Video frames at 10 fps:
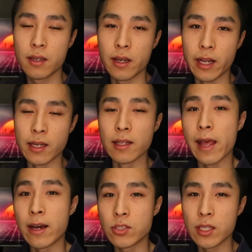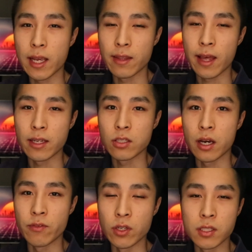And it allows you to get that
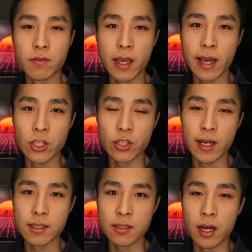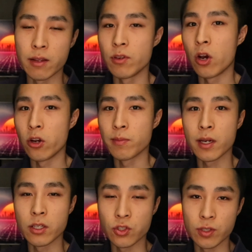diversification outside of your home
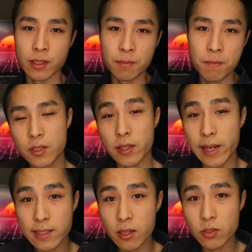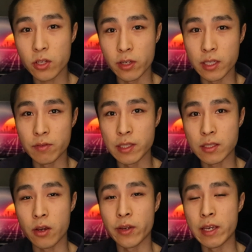country. So the next alternative is
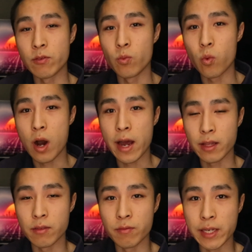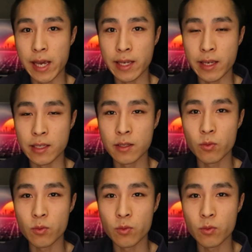going even wider than VAE.